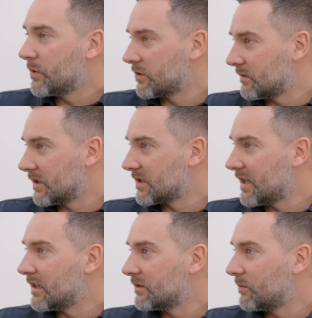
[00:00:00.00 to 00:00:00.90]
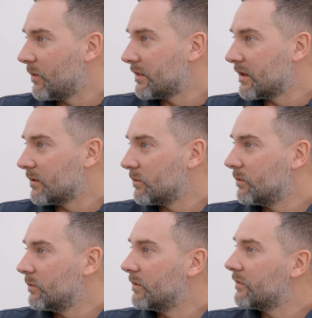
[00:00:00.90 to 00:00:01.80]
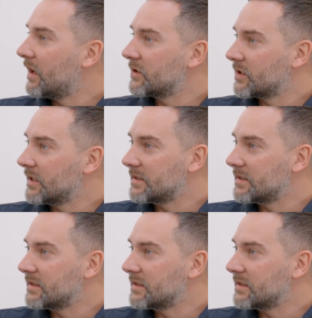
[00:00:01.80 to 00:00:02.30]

us understand whether we've actually